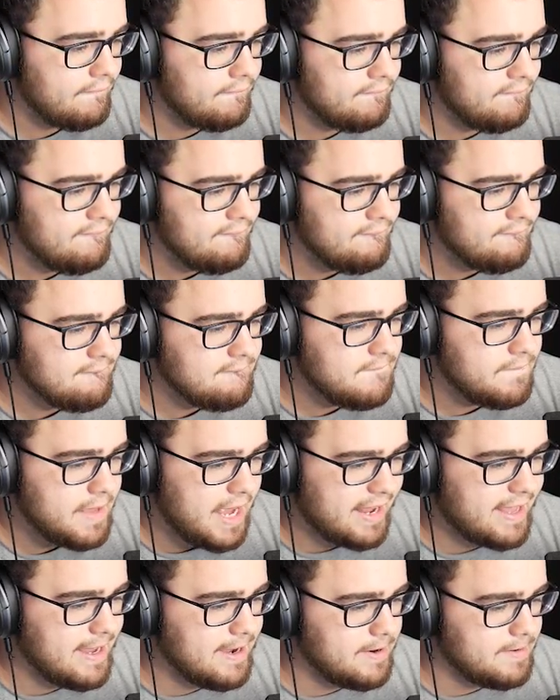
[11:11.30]
oh.
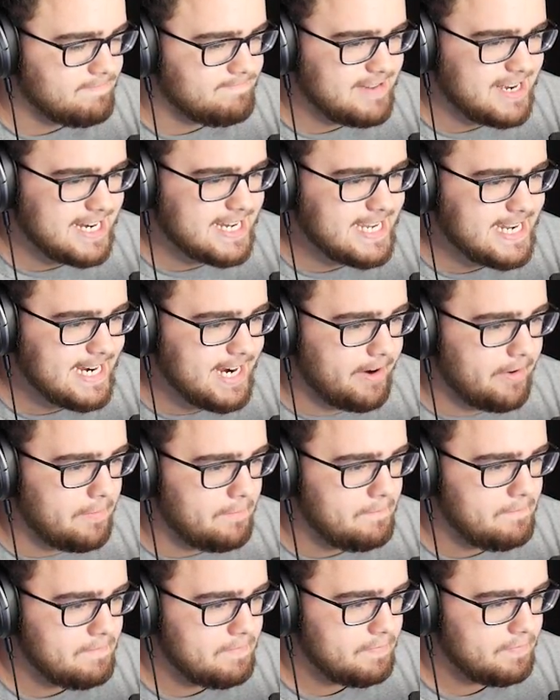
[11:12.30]
I um, killed him. I killed him.
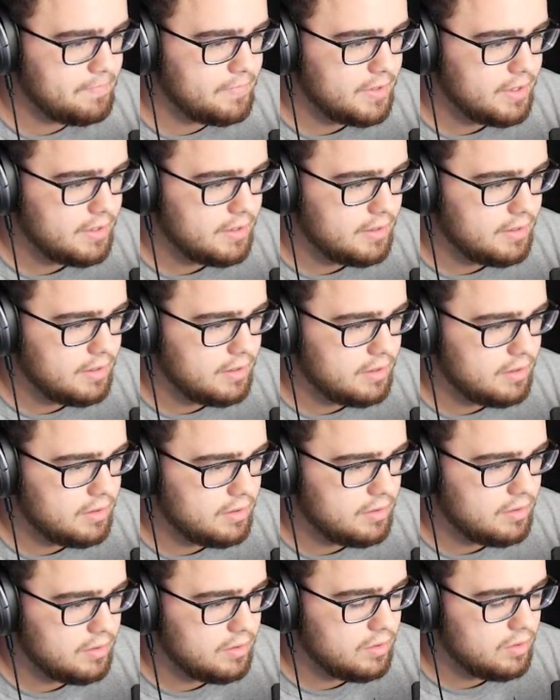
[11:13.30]
I'm
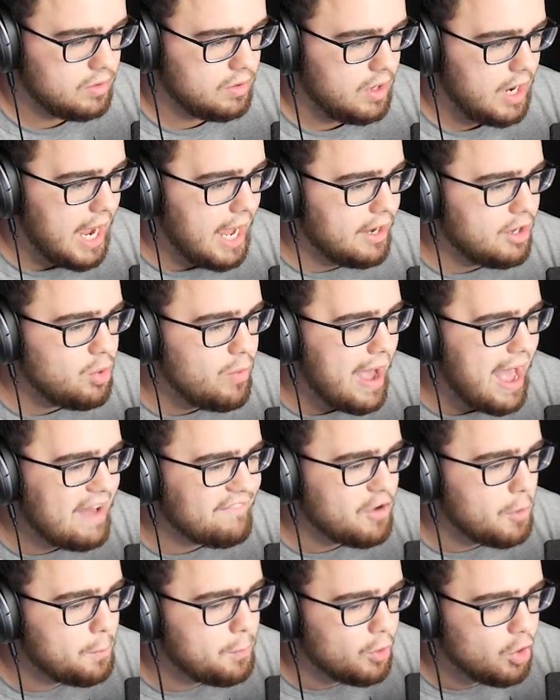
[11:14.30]
glitched. How do you I
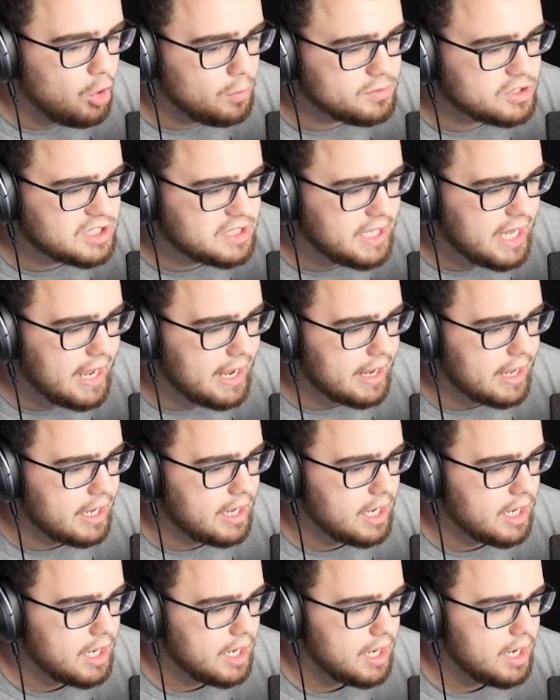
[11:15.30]
have a broomstick?
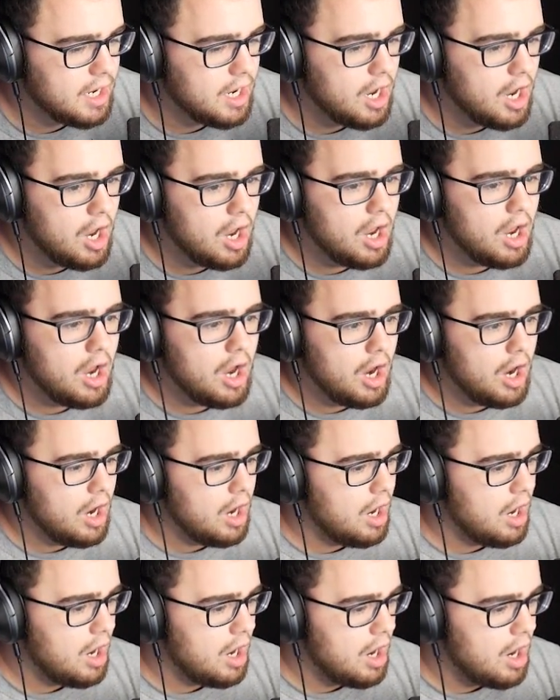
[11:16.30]

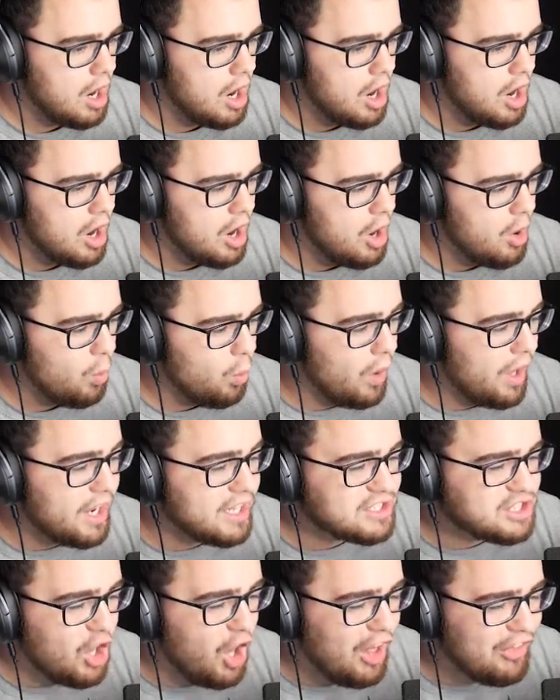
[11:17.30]
I'm glitched. What
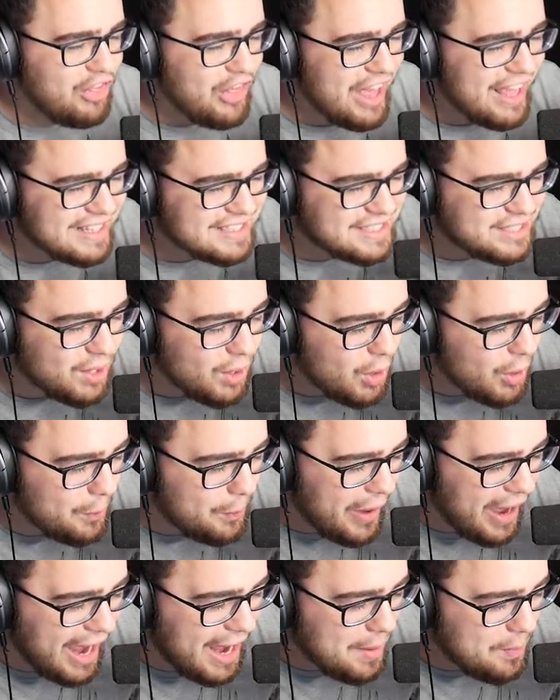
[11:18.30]
is all this? You're
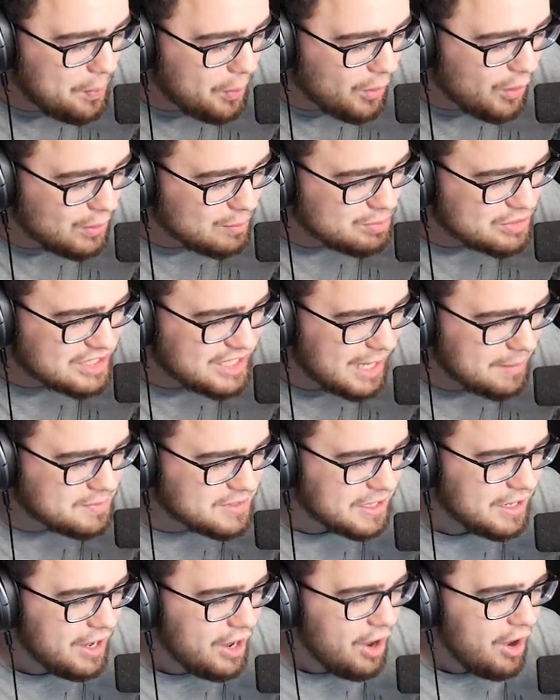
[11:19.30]
buying
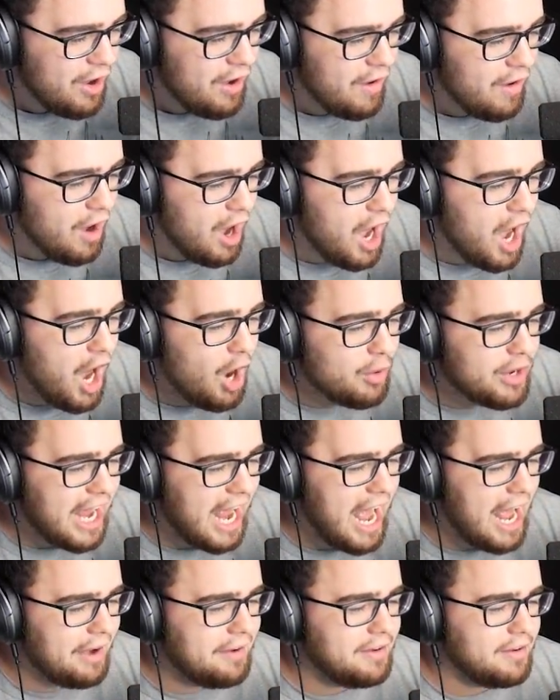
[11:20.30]
broomsticks. Oh
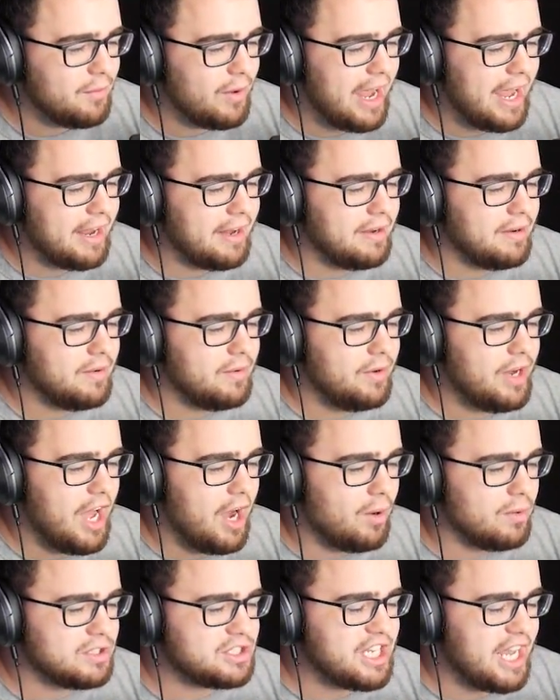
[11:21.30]
God! Wait,
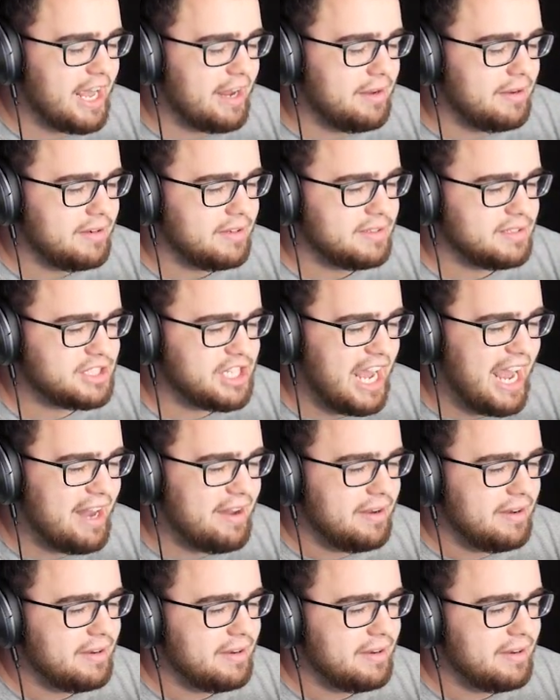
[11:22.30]
no, Jen, Jen,